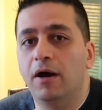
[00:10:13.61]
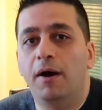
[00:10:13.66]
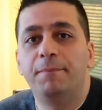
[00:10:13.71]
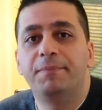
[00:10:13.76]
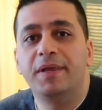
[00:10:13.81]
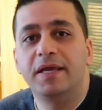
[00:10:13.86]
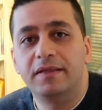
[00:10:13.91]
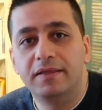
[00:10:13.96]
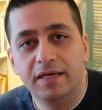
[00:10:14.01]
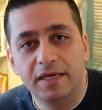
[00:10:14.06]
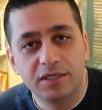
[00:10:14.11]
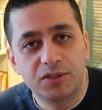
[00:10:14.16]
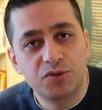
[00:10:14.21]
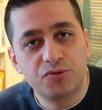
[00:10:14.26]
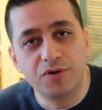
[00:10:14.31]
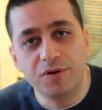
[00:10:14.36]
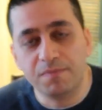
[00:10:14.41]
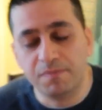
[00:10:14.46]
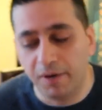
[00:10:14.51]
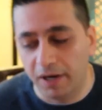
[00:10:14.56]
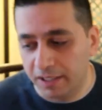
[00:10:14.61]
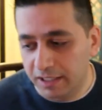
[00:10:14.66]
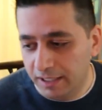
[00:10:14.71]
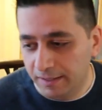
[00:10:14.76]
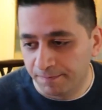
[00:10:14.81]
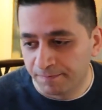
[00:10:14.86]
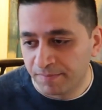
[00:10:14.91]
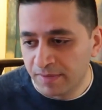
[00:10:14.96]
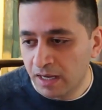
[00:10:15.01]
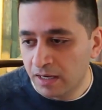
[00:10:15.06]
update the S3
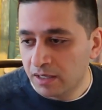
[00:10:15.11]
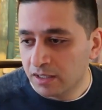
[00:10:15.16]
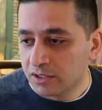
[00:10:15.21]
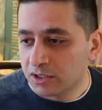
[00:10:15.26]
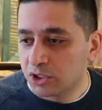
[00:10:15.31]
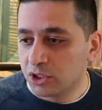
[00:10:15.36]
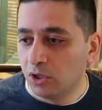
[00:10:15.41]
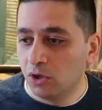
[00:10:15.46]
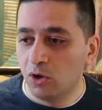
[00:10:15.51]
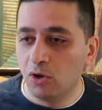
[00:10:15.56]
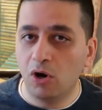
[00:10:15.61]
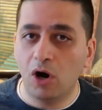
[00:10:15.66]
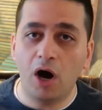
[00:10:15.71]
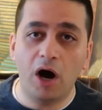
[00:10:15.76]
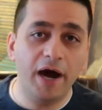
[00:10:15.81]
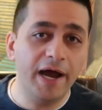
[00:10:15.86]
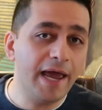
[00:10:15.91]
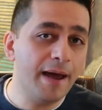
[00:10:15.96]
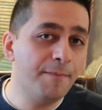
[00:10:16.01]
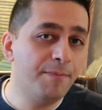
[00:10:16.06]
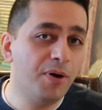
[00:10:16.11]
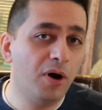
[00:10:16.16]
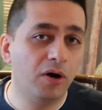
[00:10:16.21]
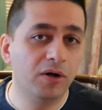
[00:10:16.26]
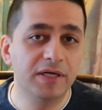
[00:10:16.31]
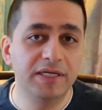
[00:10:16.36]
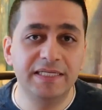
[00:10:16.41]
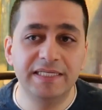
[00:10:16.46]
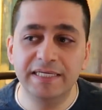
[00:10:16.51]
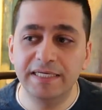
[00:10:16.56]
bucket. So IAM
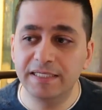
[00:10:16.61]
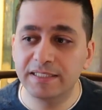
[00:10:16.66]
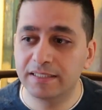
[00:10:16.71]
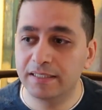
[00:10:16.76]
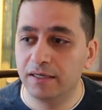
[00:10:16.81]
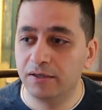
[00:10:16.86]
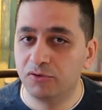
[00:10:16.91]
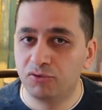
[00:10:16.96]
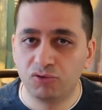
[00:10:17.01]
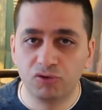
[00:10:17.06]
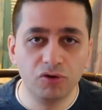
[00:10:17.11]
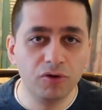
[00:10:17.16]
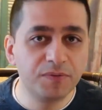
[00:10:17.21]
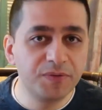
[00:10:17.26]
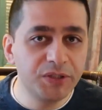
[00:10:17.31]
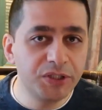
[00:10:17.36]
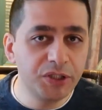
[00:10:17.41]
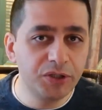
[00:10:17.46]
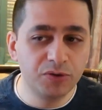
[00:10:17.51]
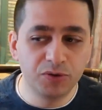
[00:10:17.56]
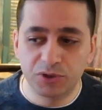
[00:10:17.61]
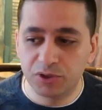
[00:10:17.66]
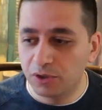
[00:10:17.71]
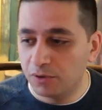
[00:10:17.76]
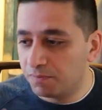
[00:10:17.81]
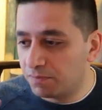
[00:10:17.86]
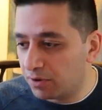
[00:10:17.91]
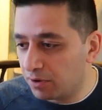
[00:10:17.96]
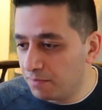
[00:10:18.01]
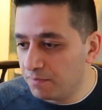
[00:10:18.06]
policies, groups,
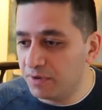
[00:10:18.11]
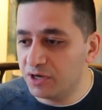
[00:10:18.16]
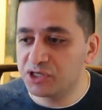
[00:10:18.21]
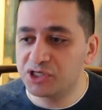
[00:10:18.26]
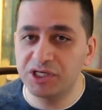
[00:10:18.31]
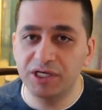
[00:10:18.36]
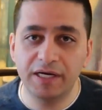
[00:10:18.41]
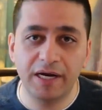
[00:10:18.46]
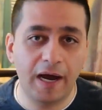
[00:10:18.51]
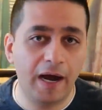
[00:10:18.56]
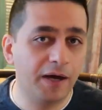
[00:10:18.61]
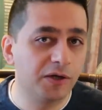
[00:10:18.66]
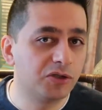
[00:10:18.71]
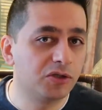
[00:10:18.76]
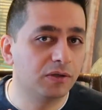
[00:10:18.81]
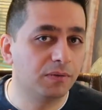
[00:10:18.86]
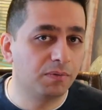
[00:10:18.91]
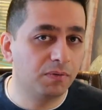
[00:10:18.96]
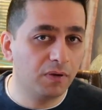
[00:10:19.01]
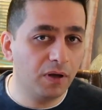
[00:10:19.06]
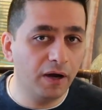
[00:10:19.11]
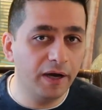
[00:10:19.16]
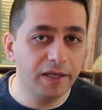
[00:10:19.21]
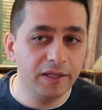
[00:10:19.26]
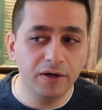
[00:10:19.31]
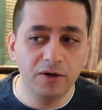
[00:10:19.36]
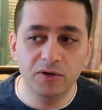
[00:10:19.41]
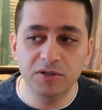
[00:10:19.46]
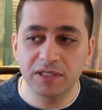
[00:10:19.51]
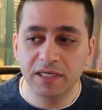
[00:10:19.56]
user permission, how to
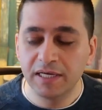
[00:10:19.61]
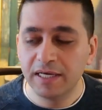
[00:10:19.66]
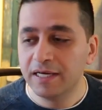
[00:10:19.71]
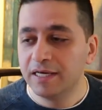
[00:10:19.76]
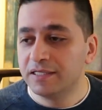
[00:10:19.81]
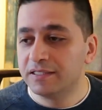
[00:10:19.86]
apply those,